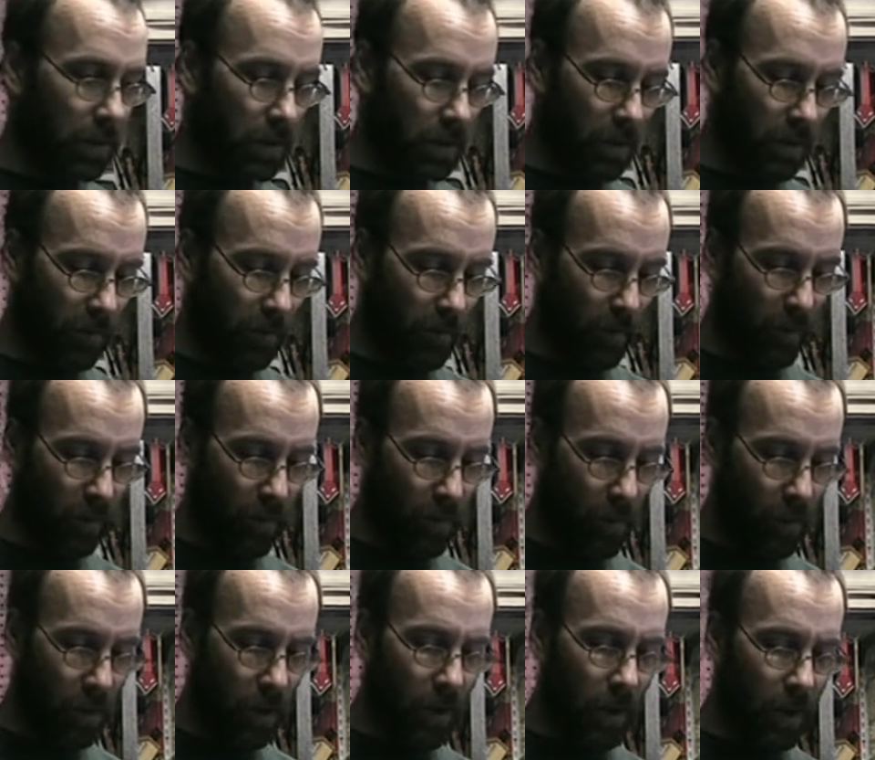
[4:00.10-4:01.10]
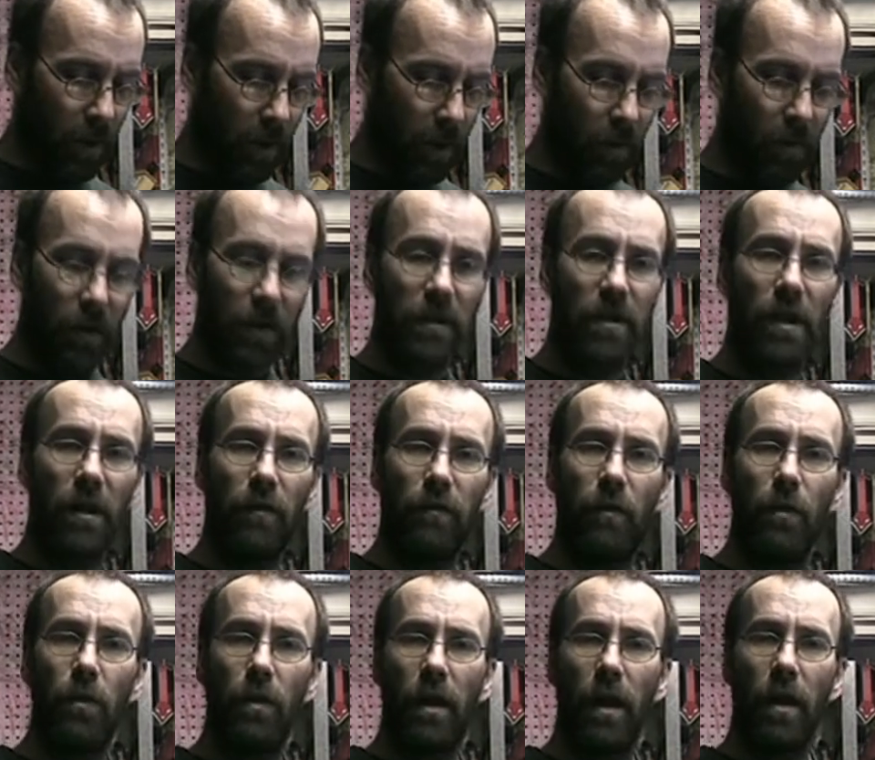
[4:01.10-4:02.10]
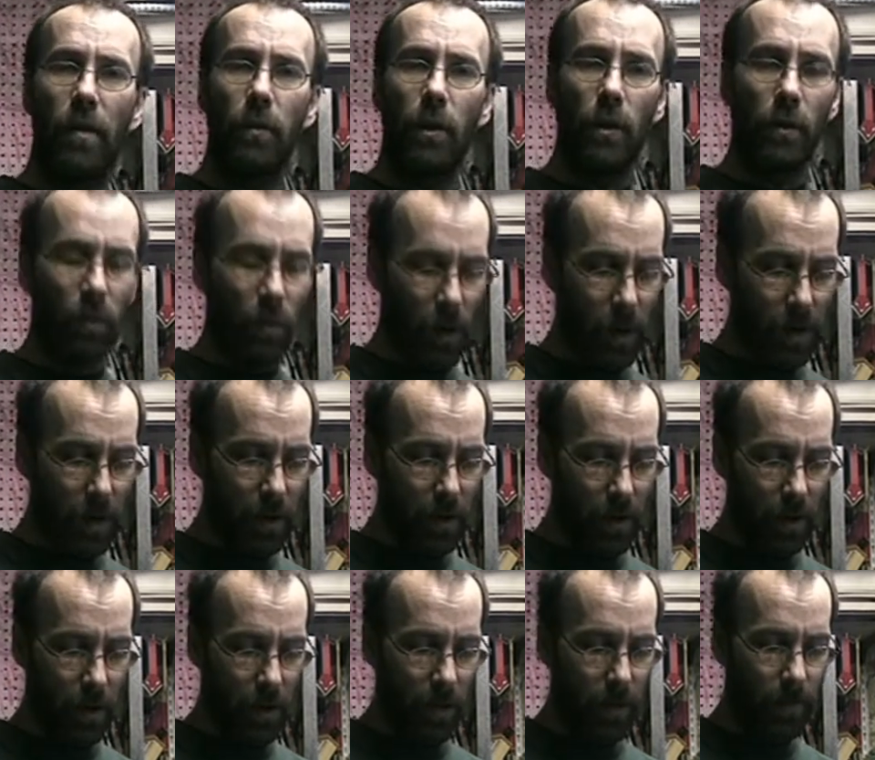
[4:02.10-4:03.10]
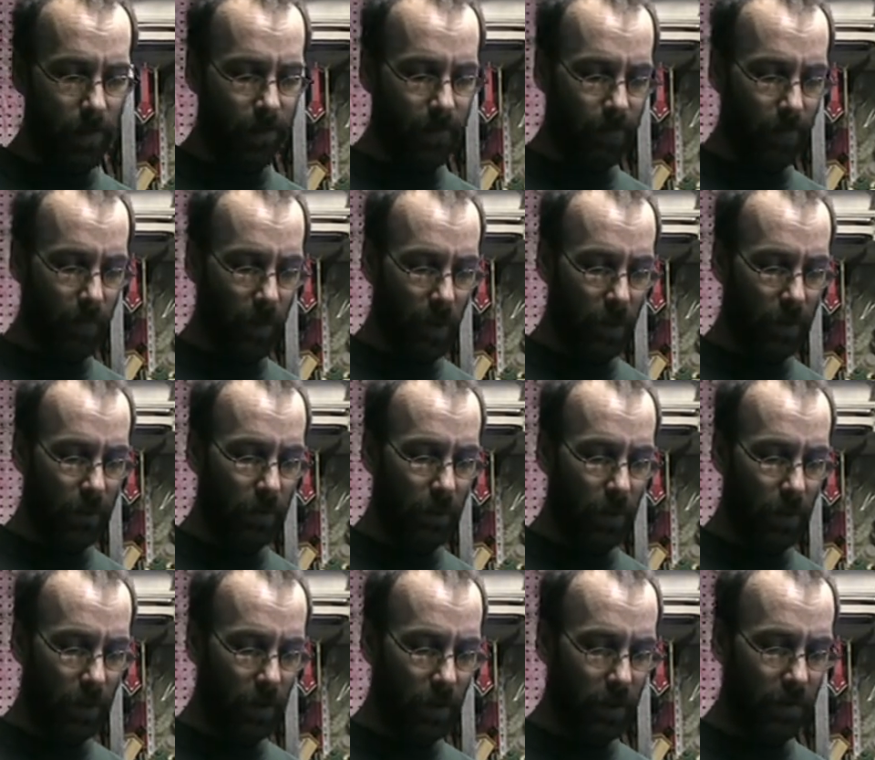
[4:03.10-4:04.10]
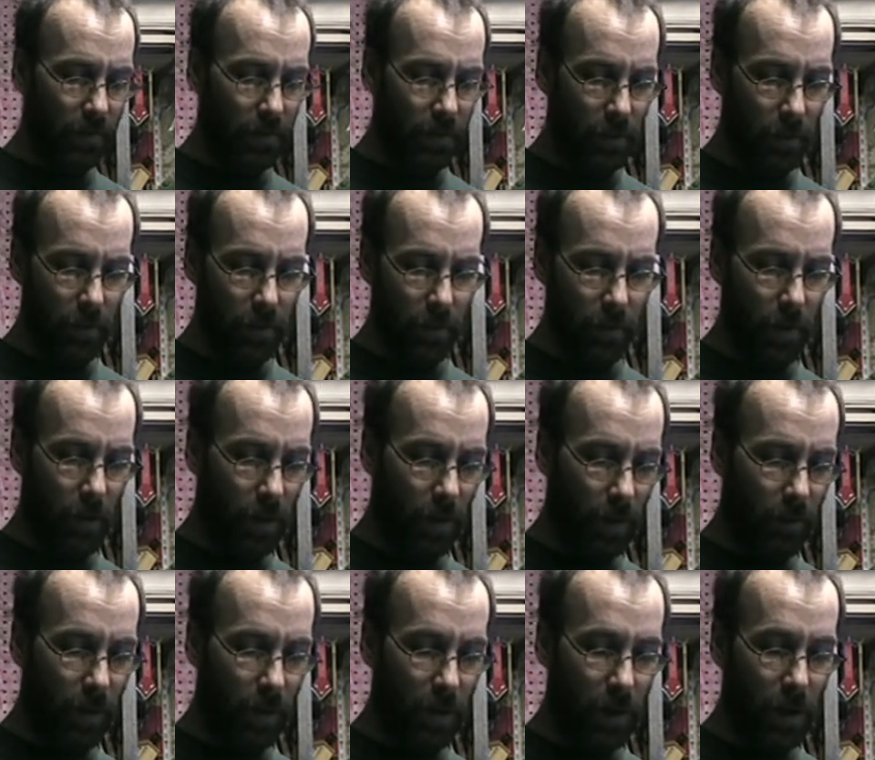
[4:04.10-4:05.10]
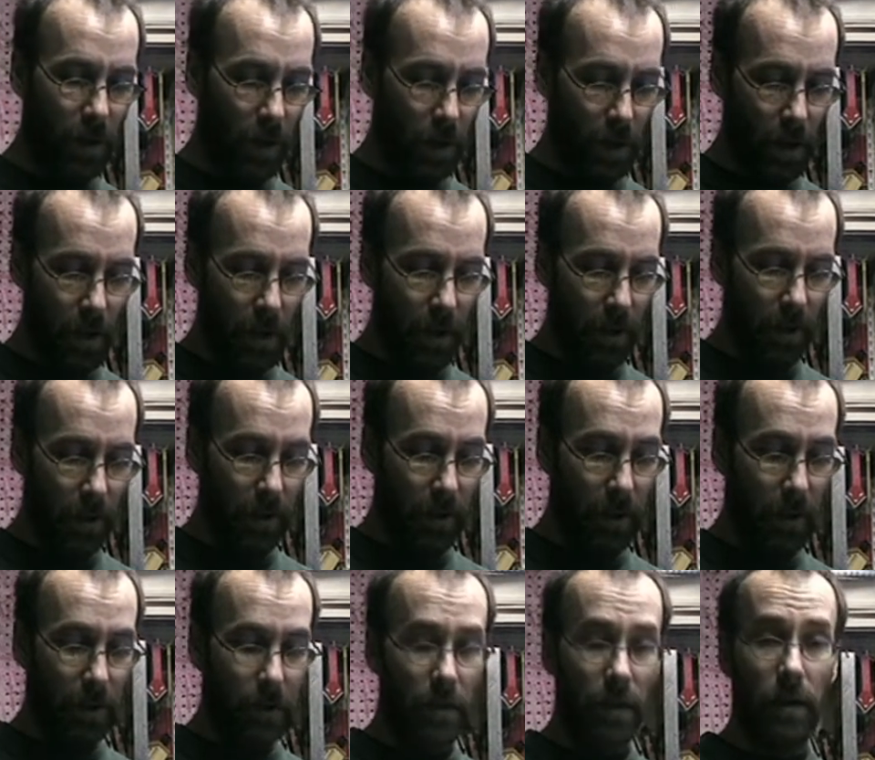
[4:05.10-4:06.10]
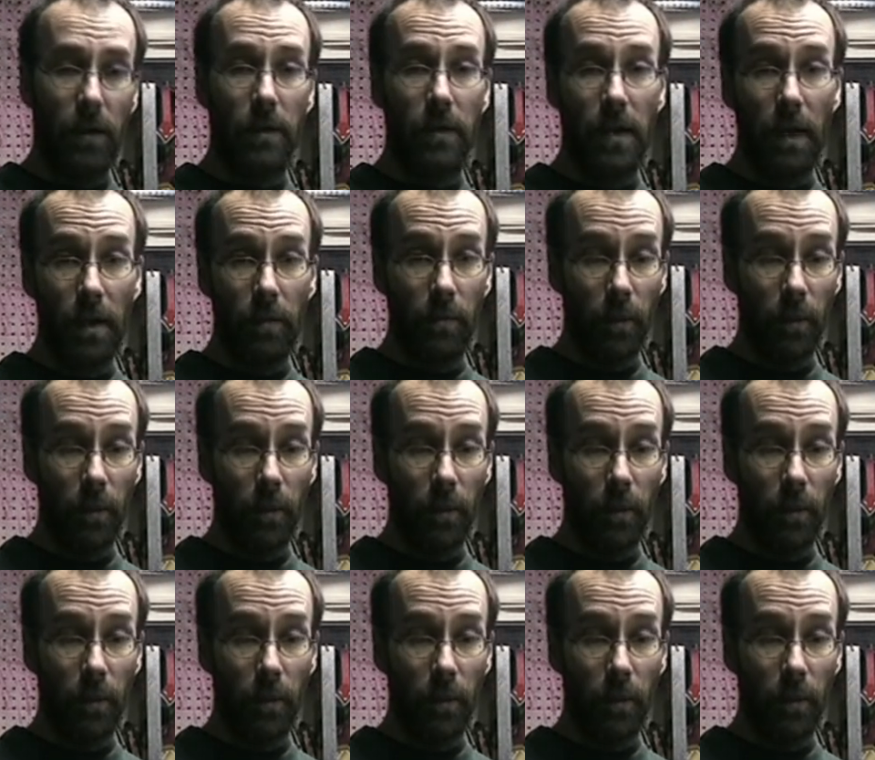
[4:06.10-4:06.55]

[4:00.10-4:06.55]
stuff before. That telephone cable wire, eh? That's really nice for doing hobbying. Like that